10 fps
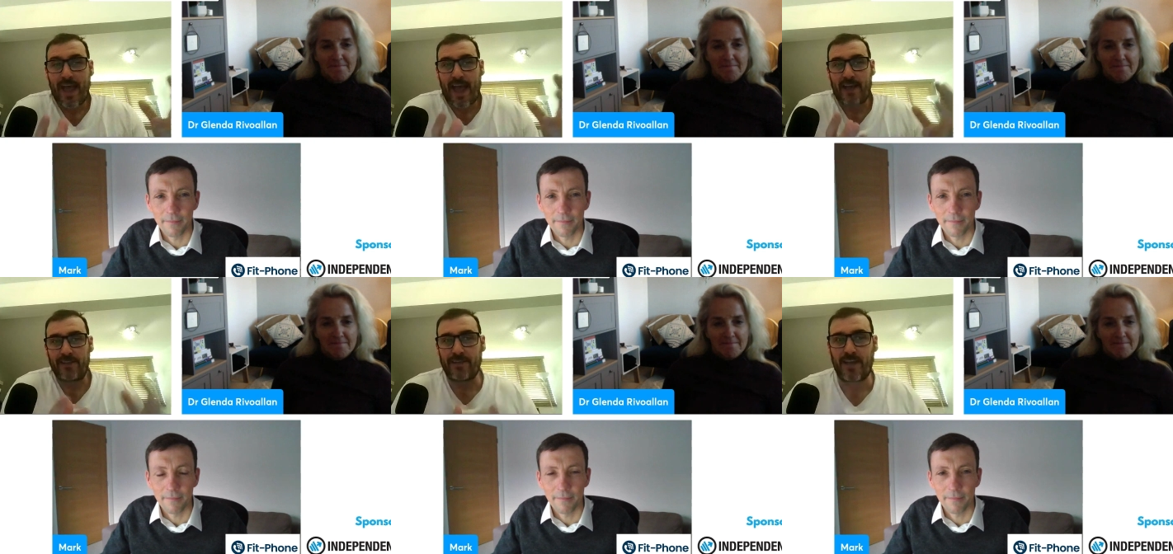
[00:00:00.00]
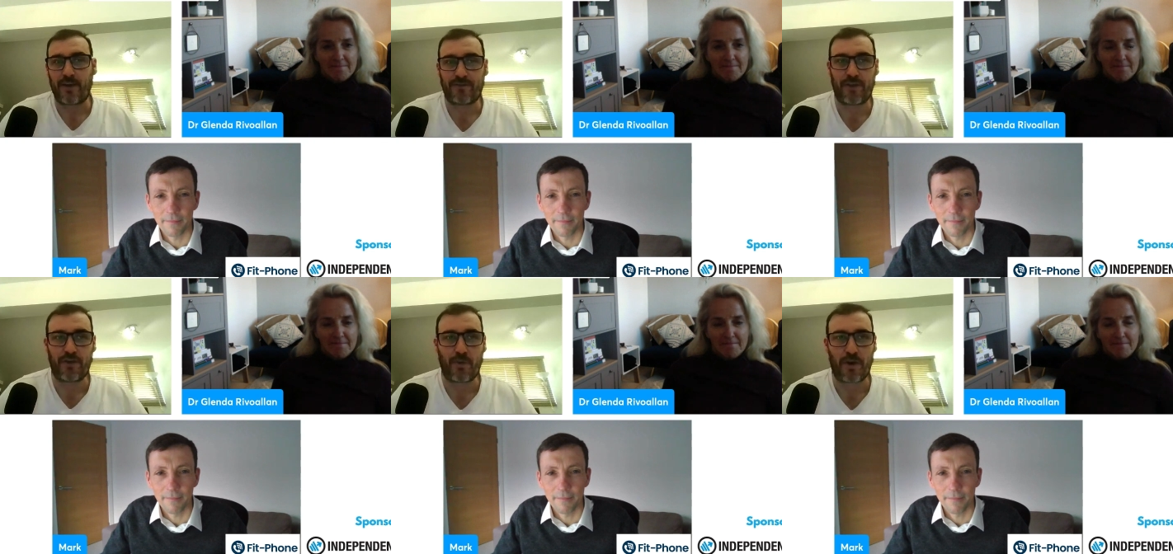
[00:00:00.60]
Speaker 1: and, uh, and
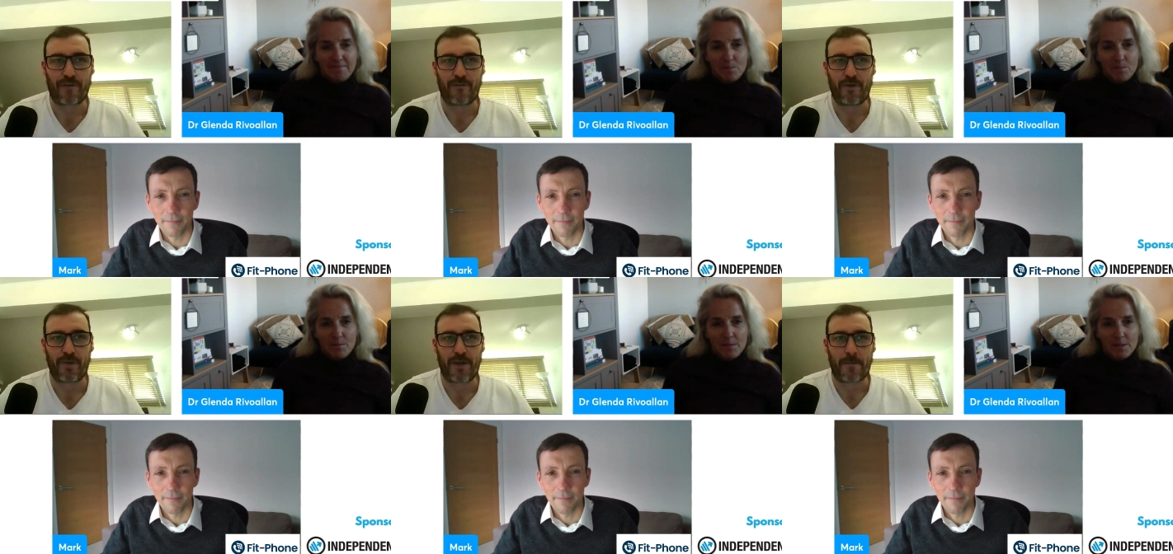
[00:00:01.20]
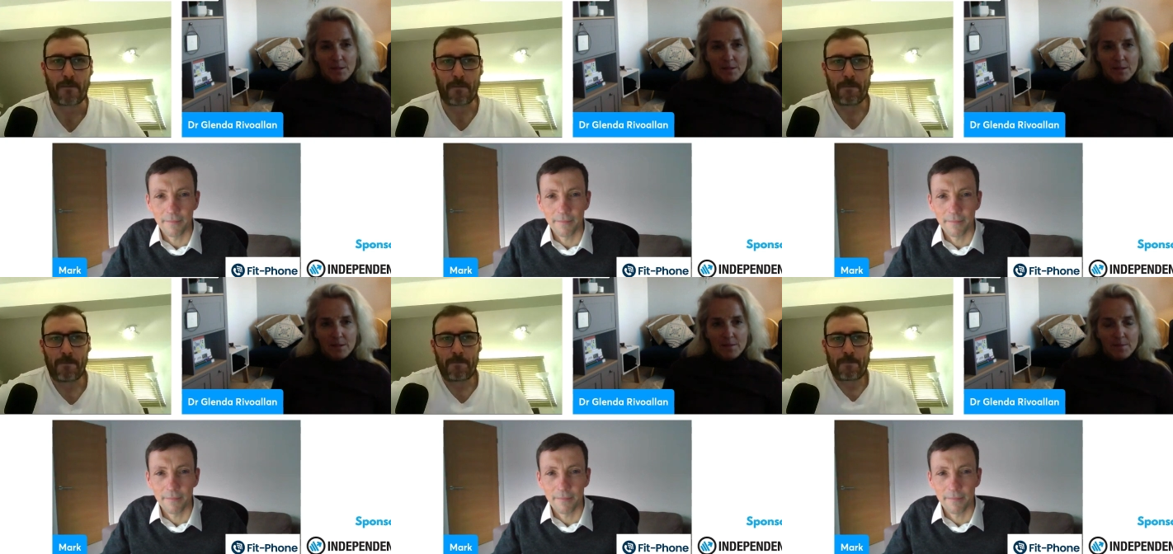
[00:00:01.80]
obviously who you're working for at the minute?
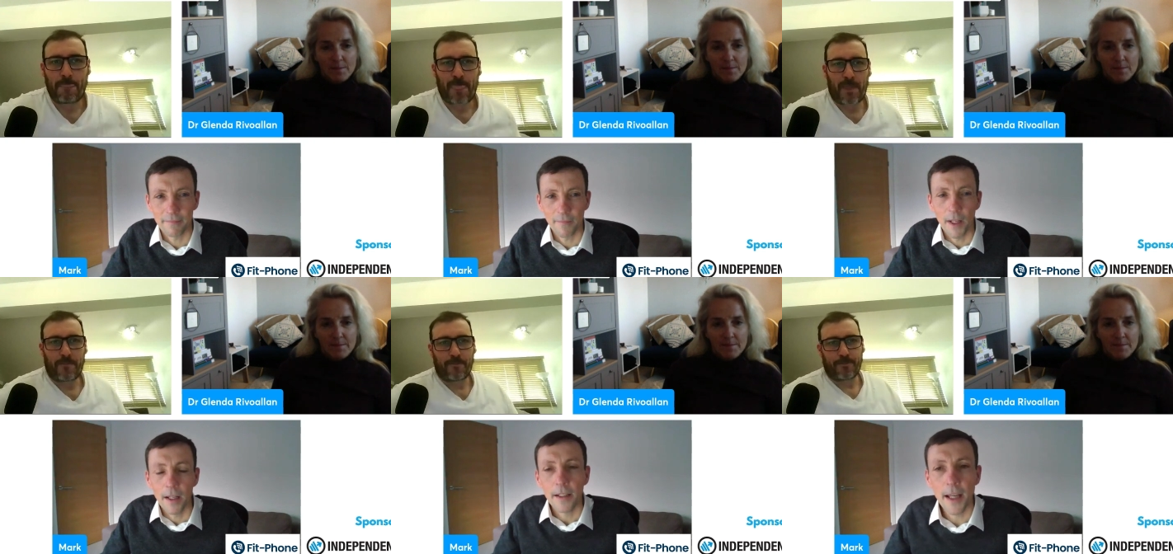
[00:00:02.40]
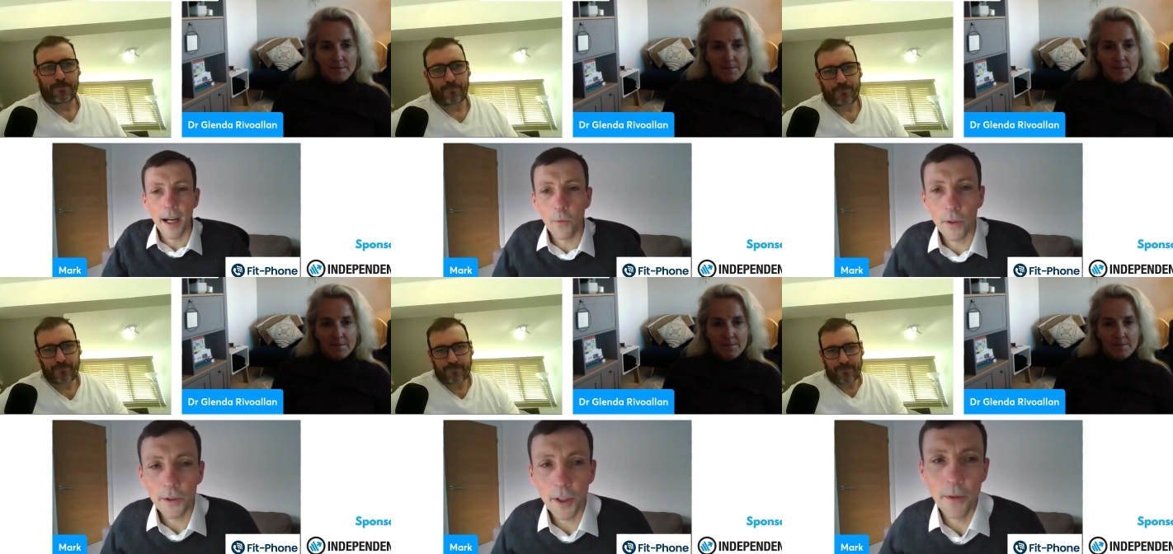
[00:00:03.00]
Speaker 2: Yeah,
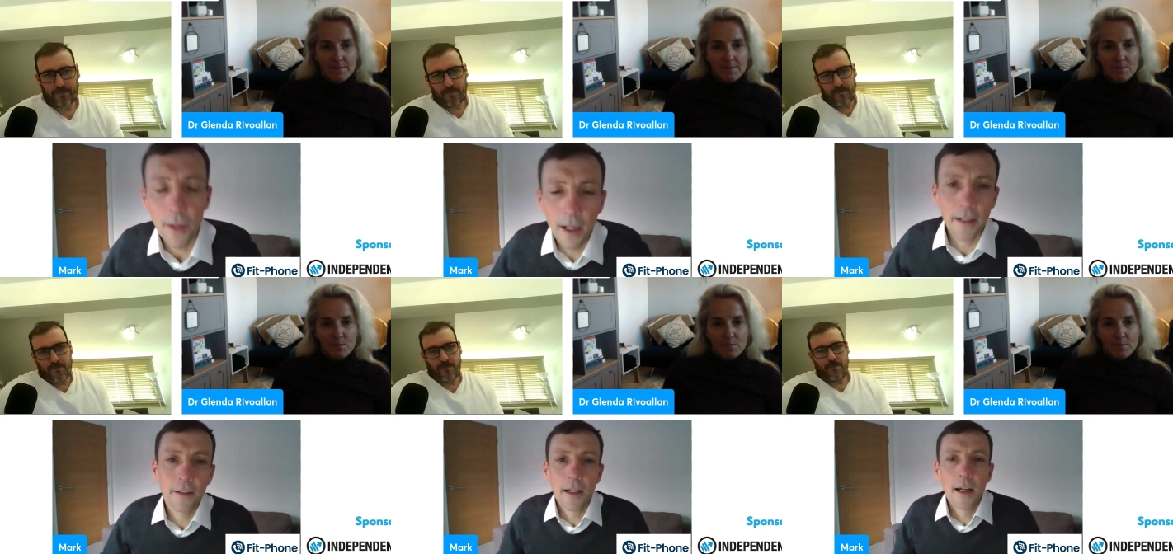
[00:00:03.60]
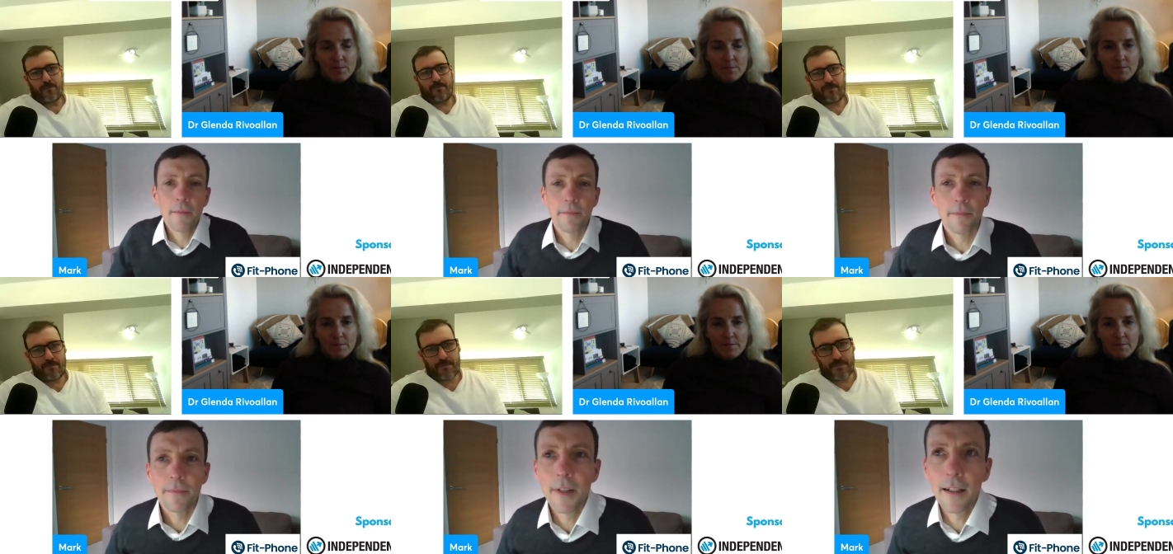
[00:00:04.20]
we'll do. And
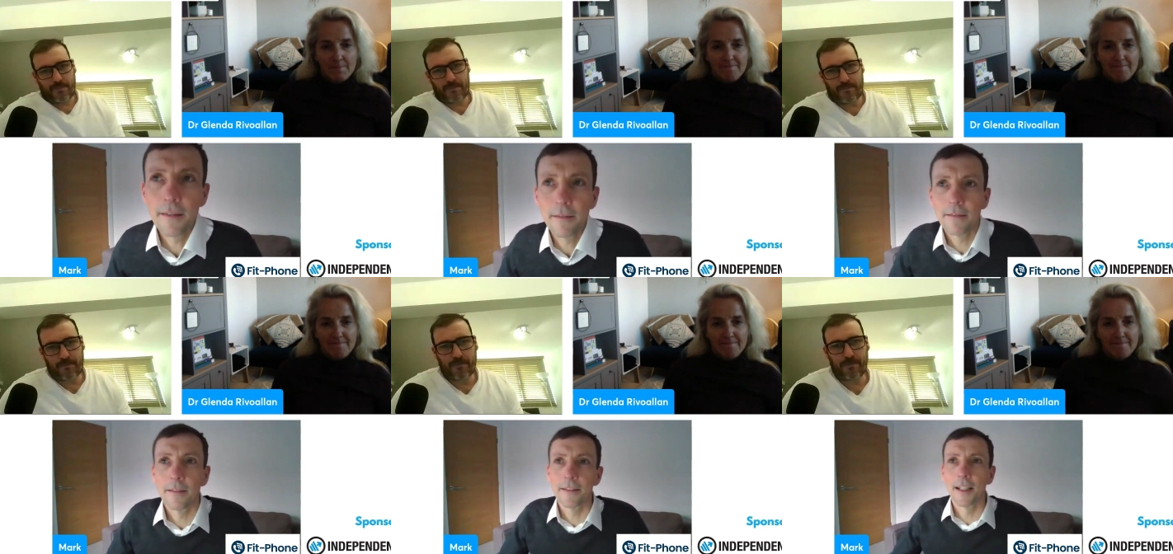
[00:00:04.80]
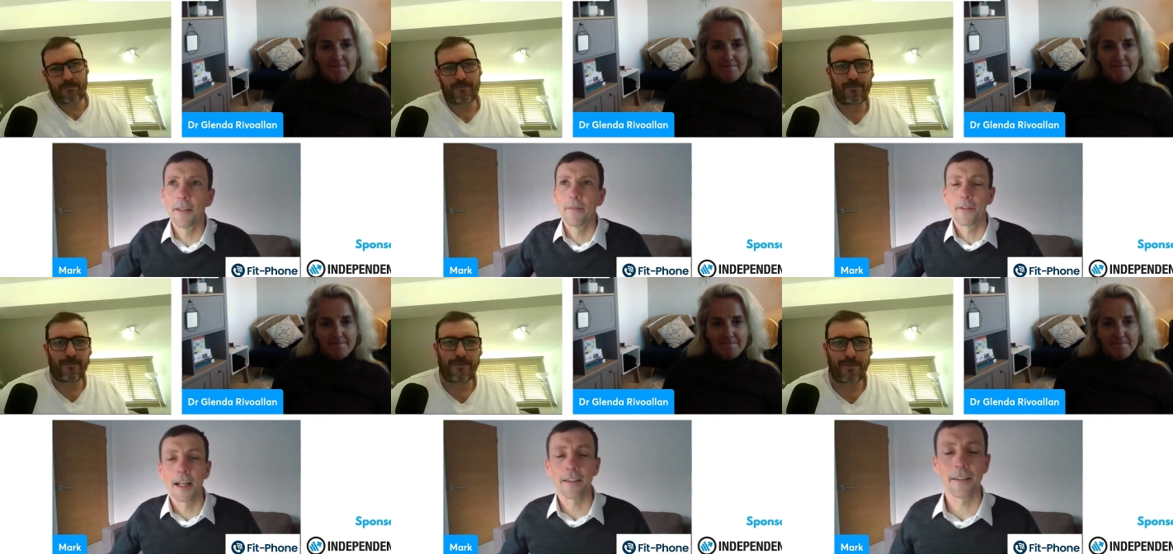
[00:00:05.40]
um, uh, yeah,
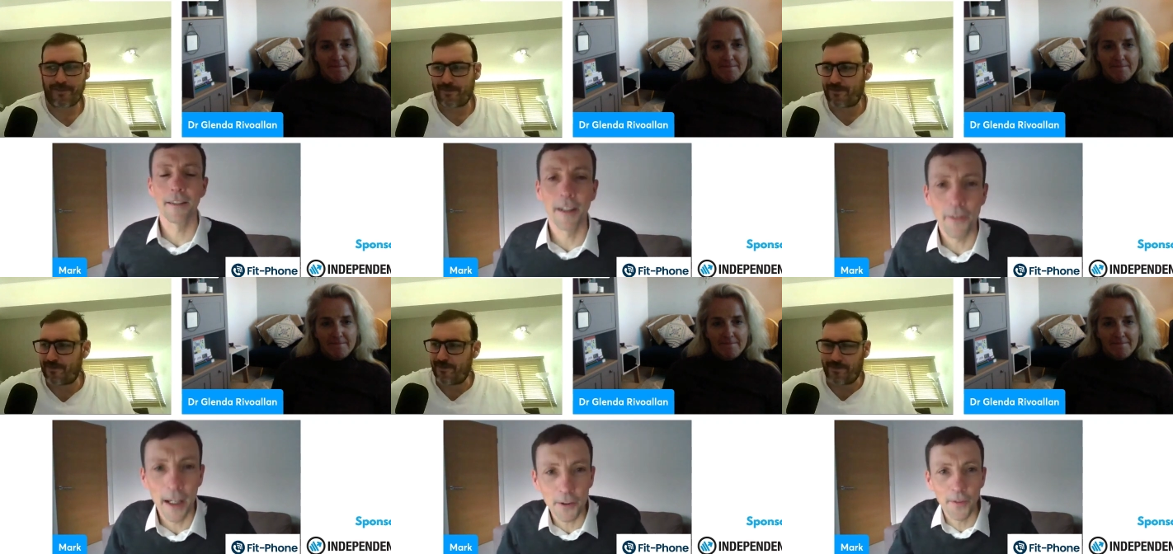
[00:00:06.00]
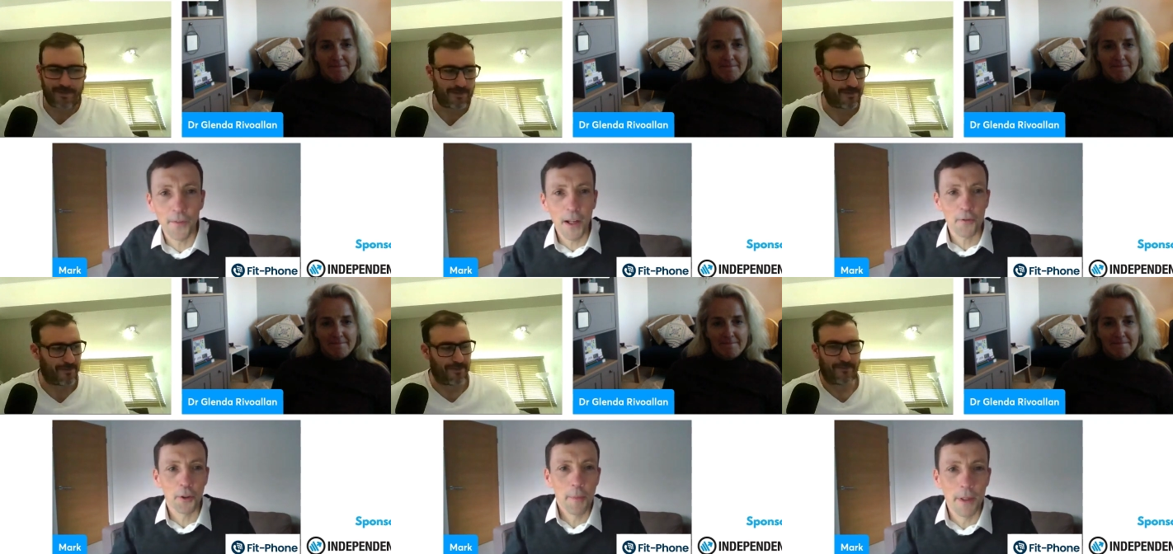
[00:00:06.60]
thanks for
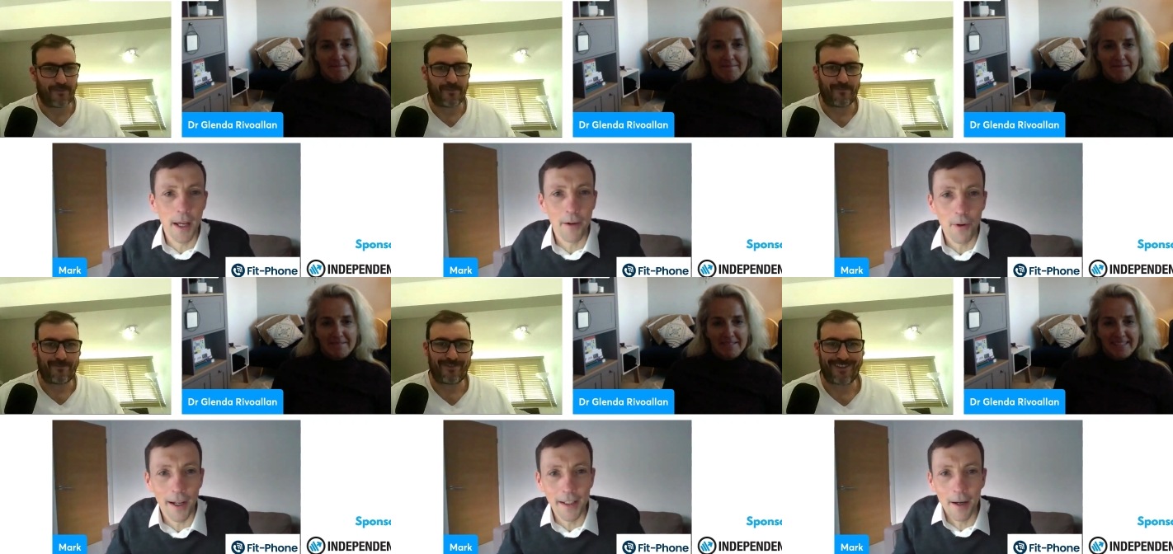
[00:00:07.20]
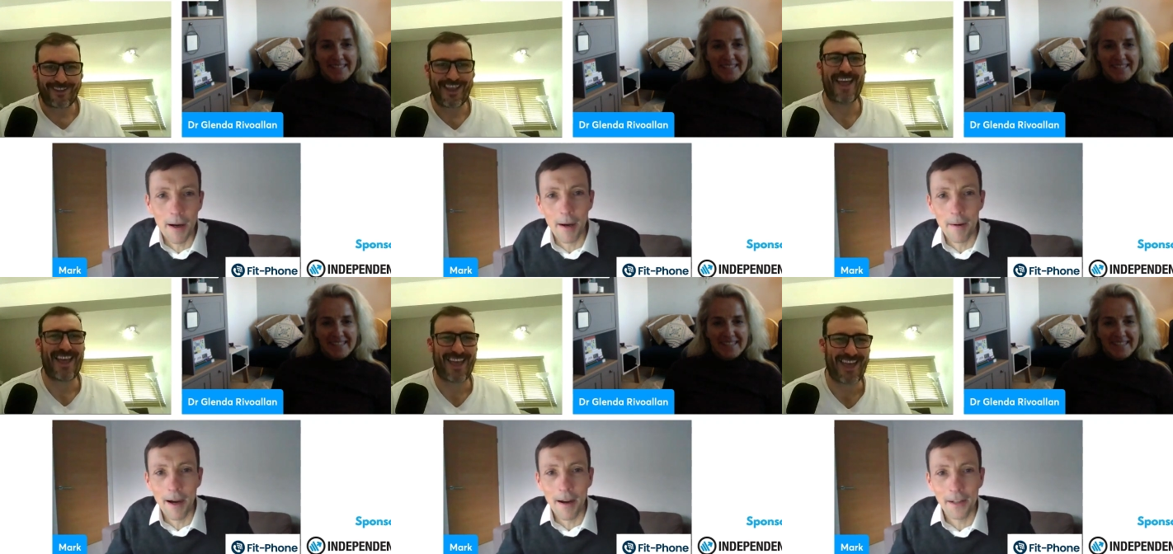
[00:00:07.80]
flattering me there, Ryan. I,
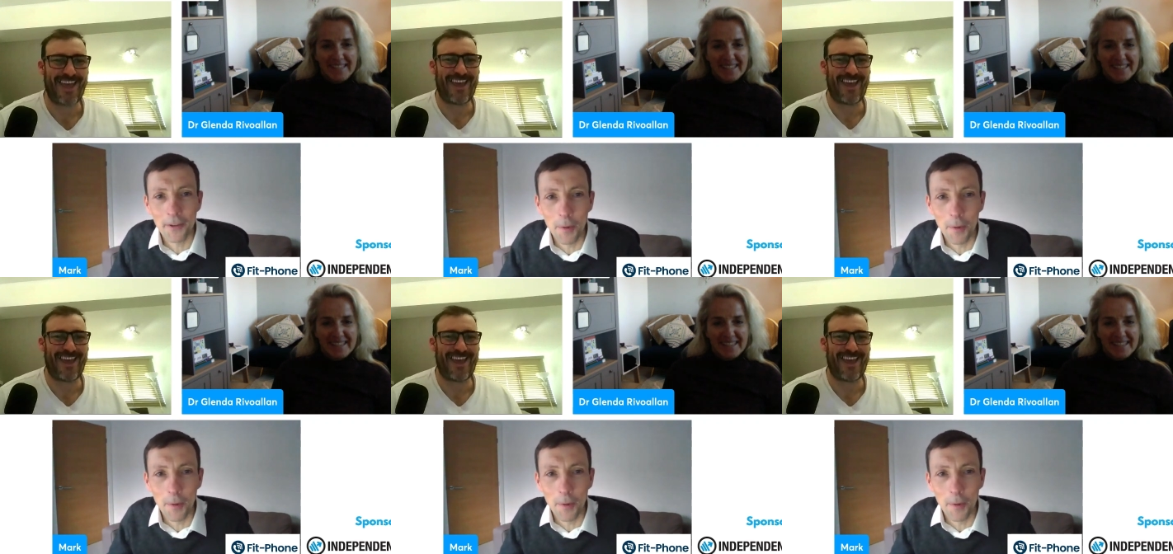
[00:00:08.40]
I, I, do